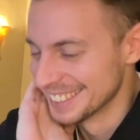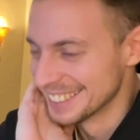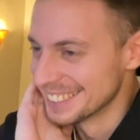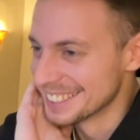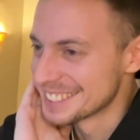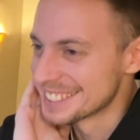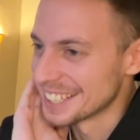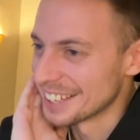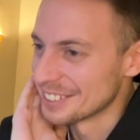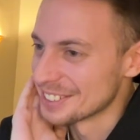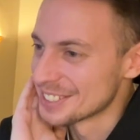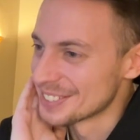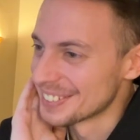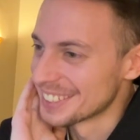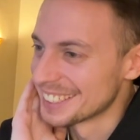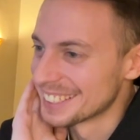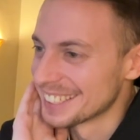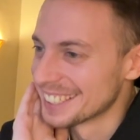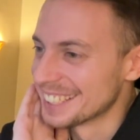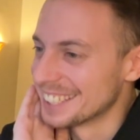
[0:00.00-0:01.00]
Sounds
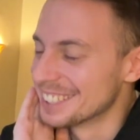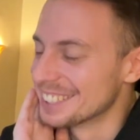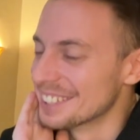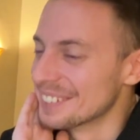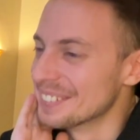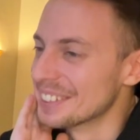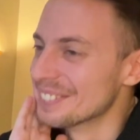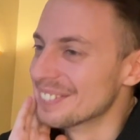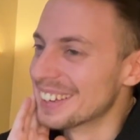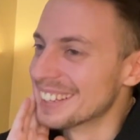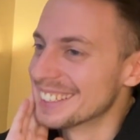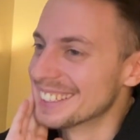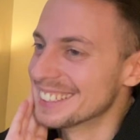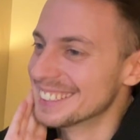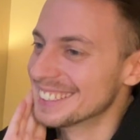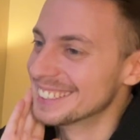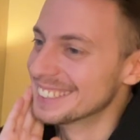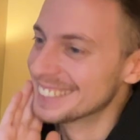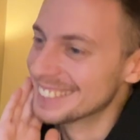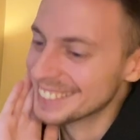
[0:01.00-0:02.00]
weird a little bit, but
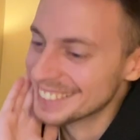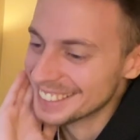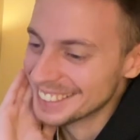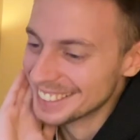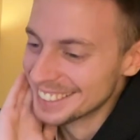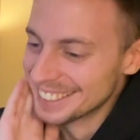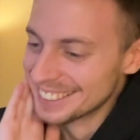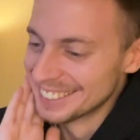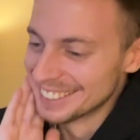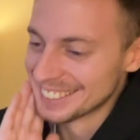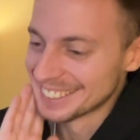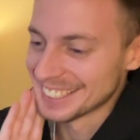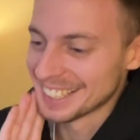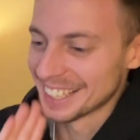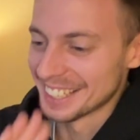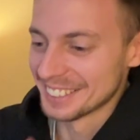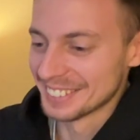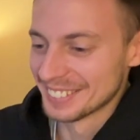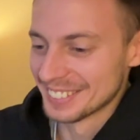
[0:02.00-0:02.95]
okay.